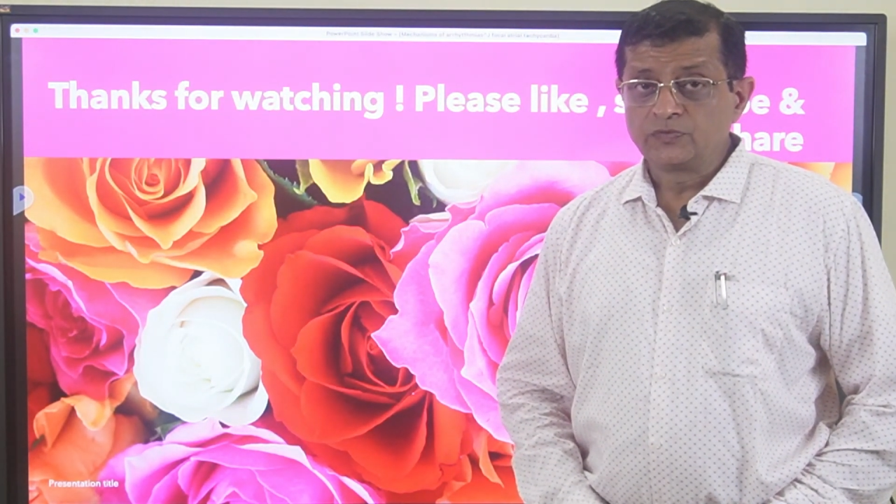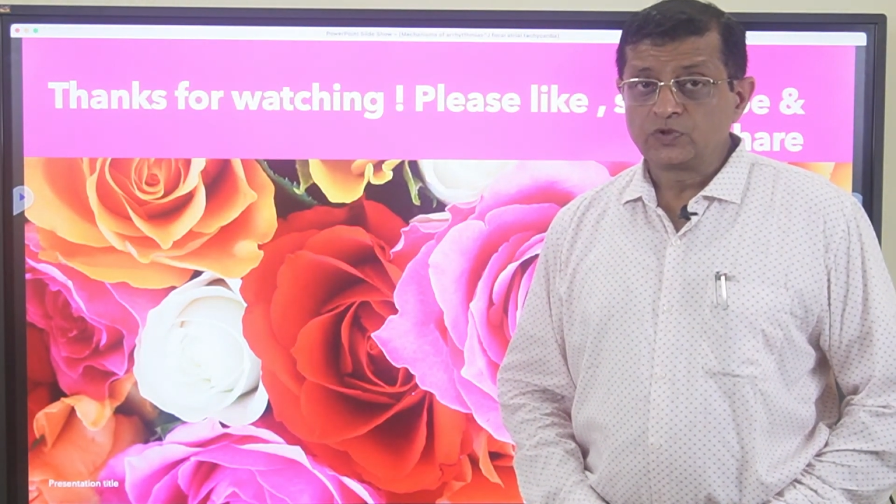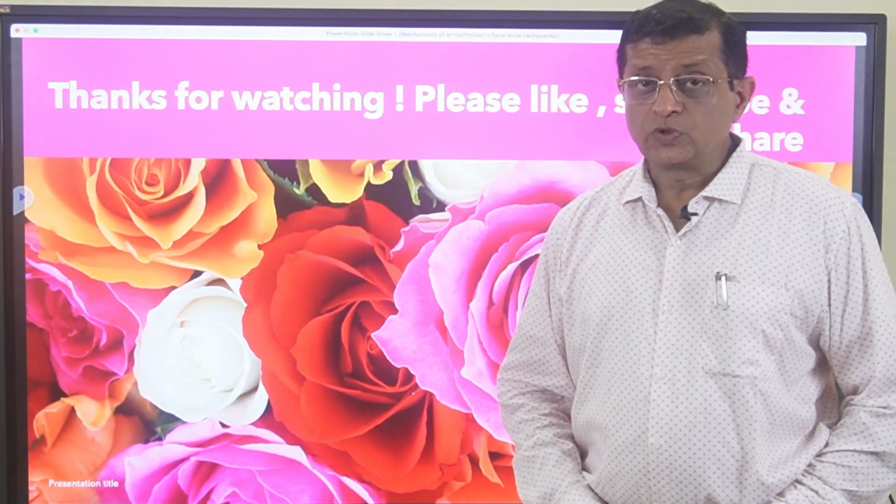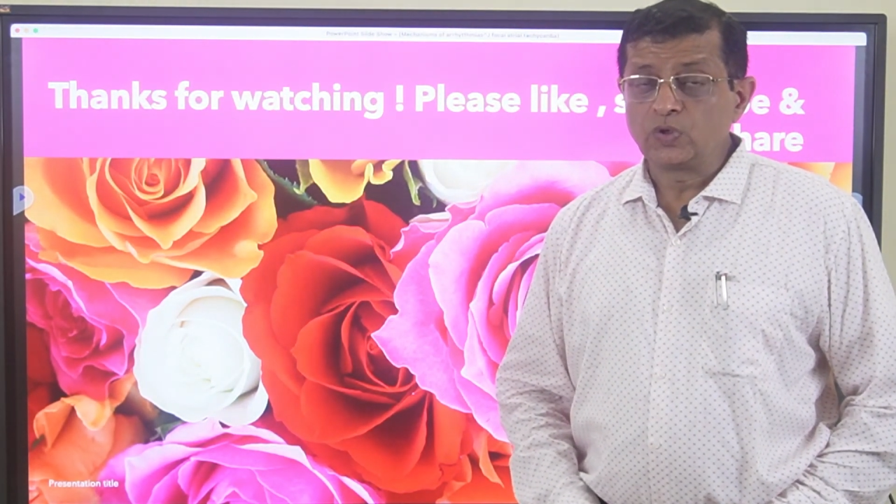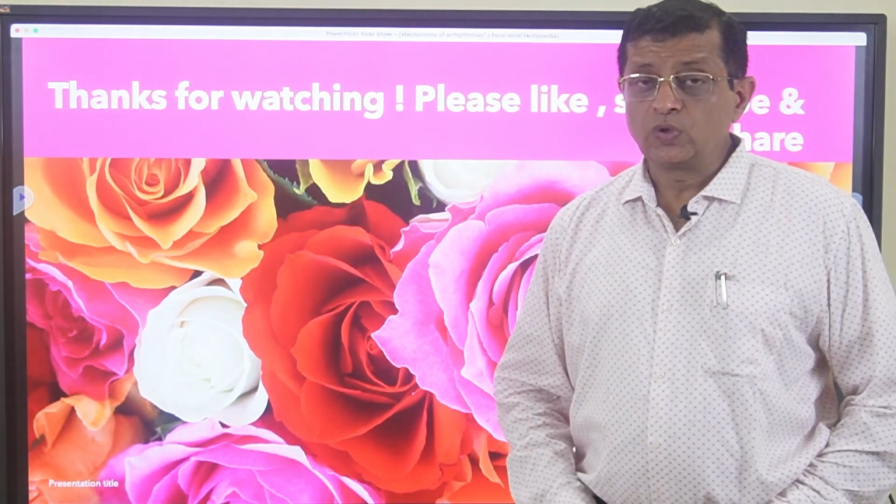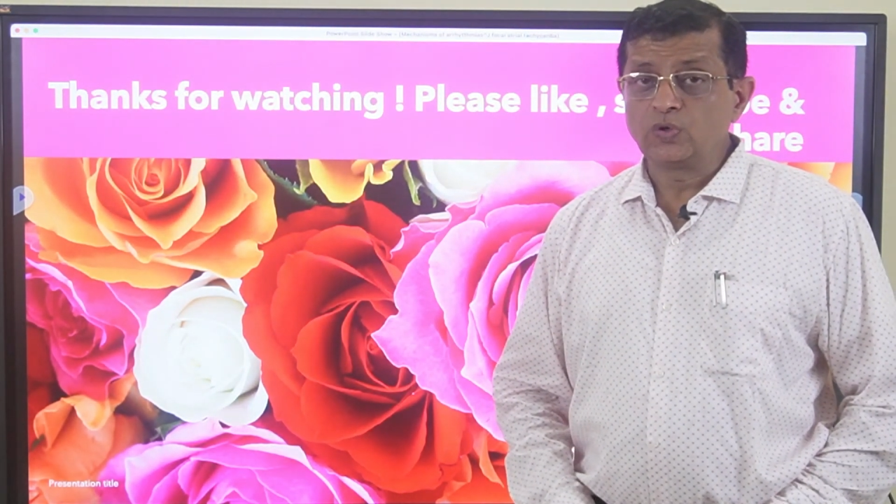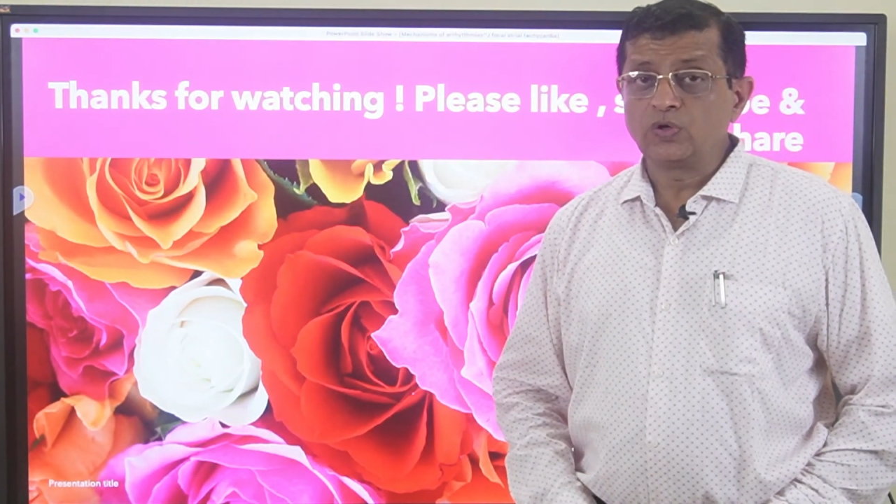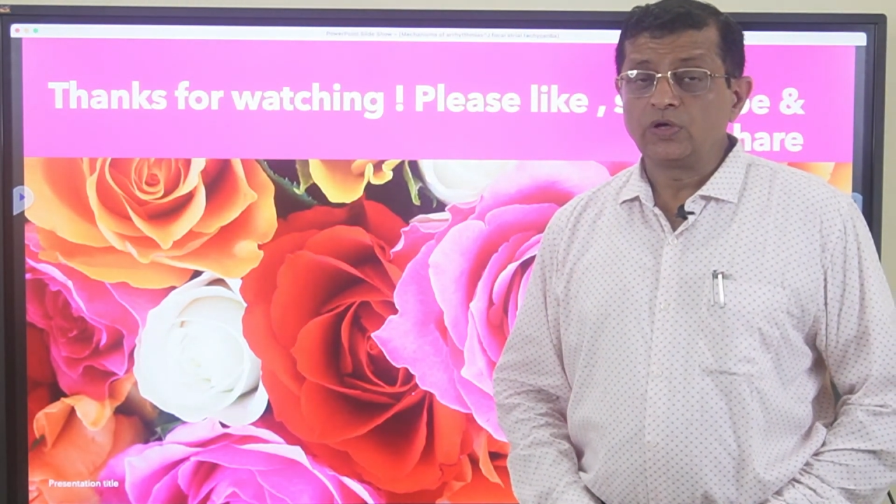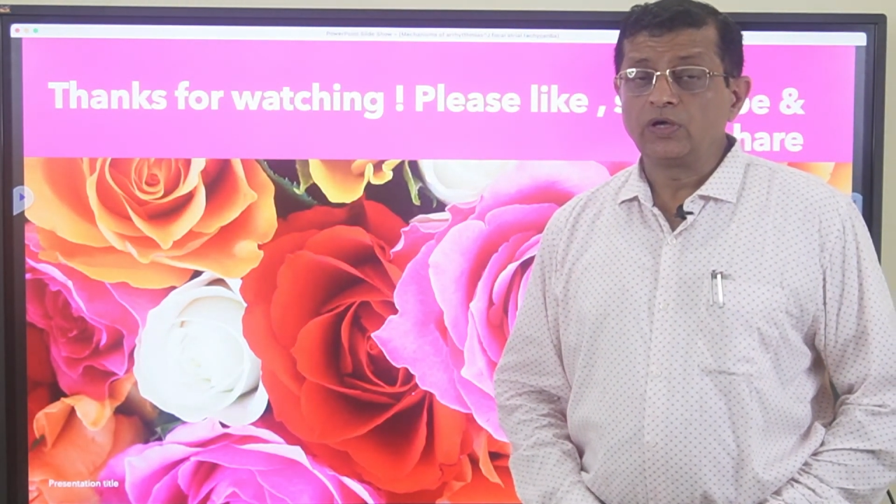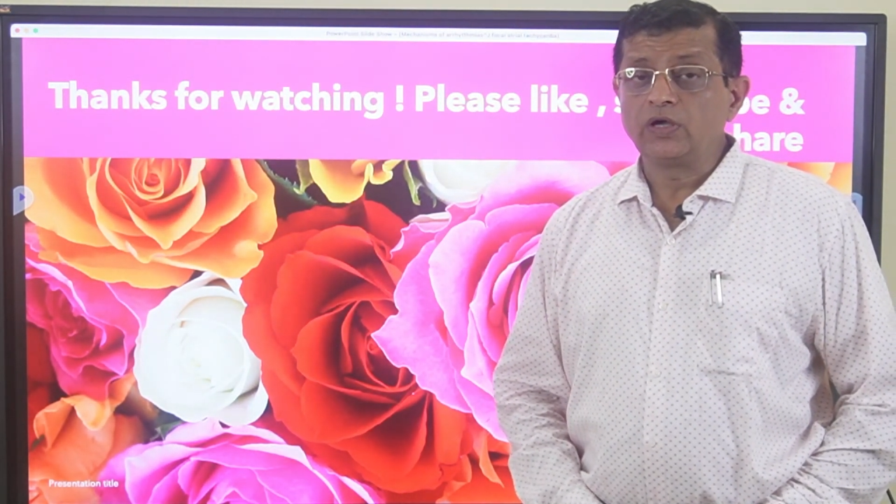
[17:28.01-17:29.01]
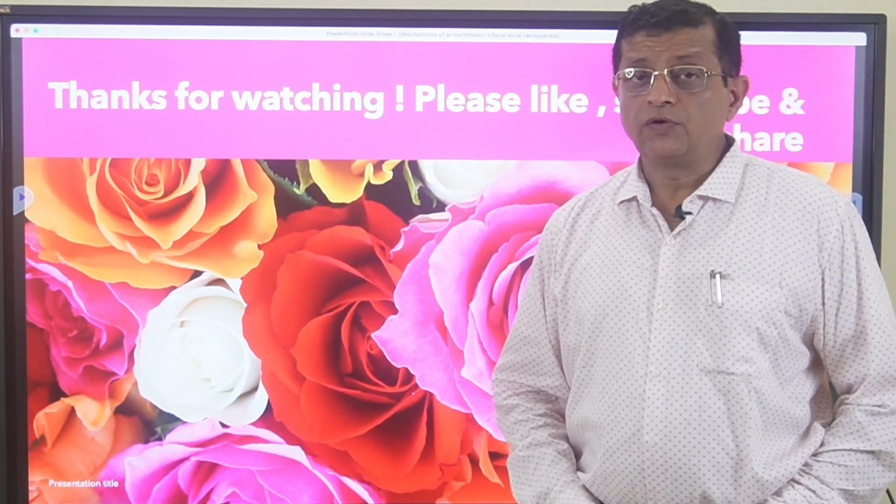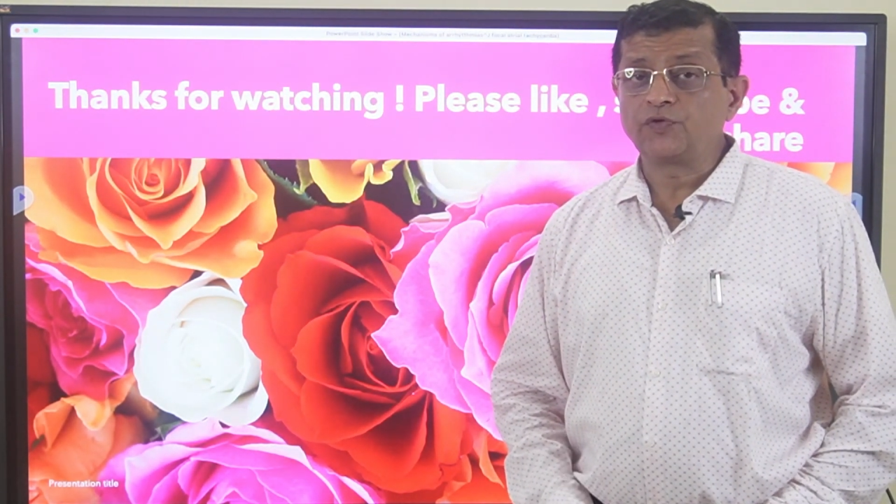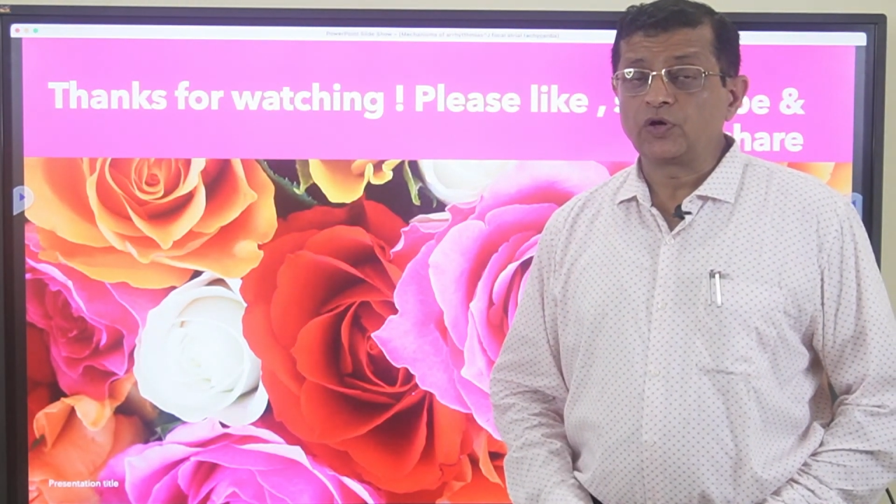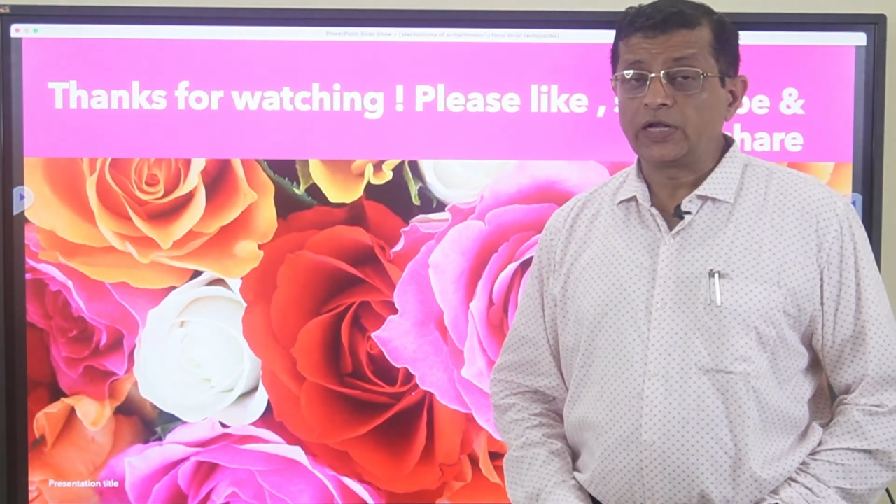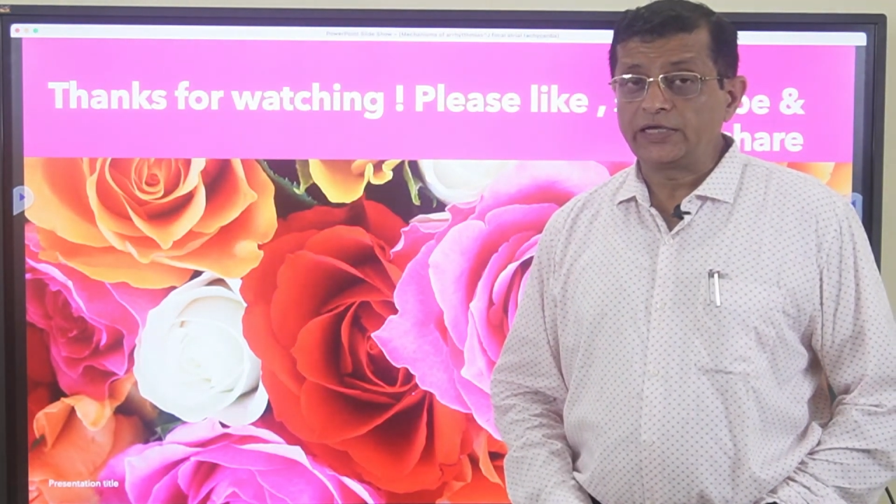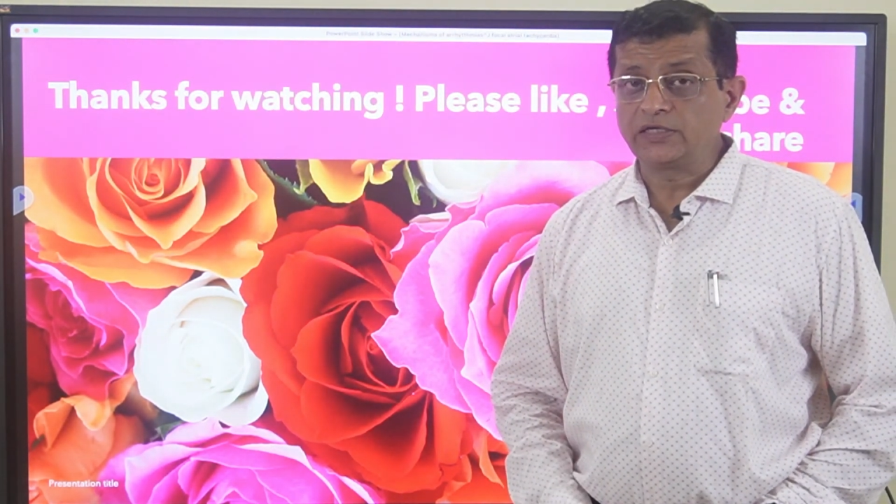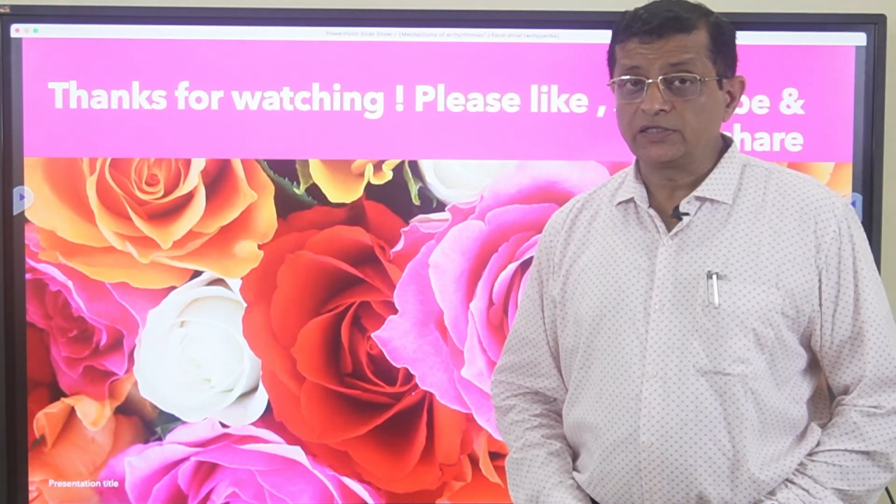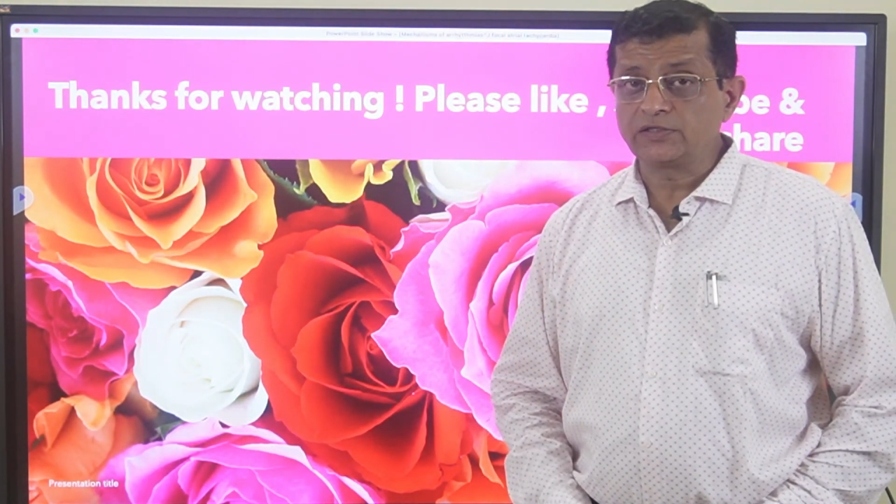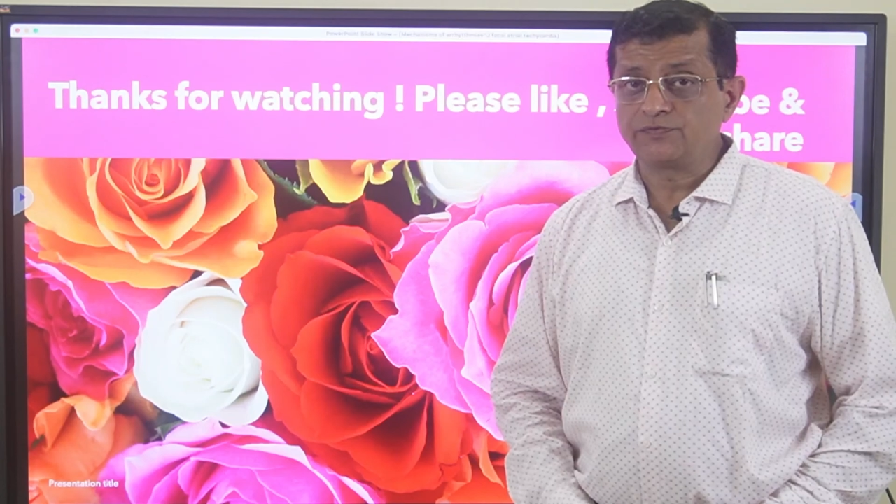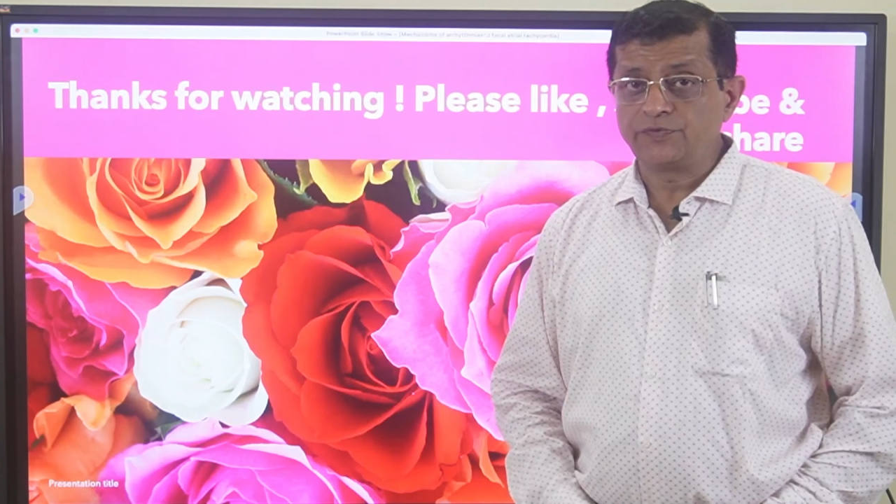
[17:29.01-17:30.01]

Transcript: So if you are liking these